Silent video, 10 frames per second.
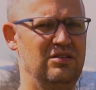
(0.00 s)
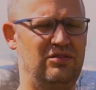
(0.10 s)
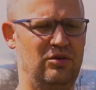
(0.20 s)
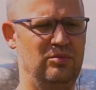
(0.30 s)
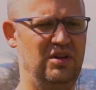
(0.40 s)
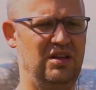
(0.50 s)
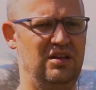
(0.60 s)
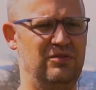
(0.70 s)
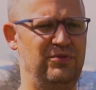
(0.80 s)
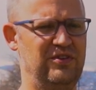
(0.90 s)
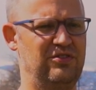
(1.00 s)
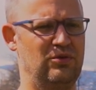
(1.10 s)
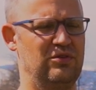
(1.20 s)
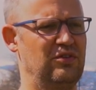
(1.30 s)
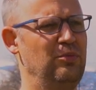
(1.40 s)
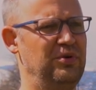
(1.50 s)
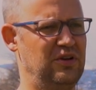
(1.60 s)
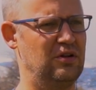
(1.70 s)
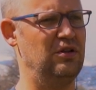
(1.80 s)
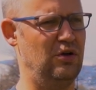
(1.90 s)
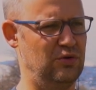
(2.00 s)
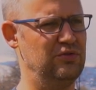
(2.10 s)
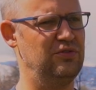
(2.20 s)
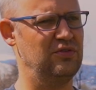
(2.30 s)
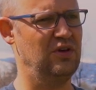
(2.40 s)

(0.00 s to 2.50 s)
so many fish stores open and close.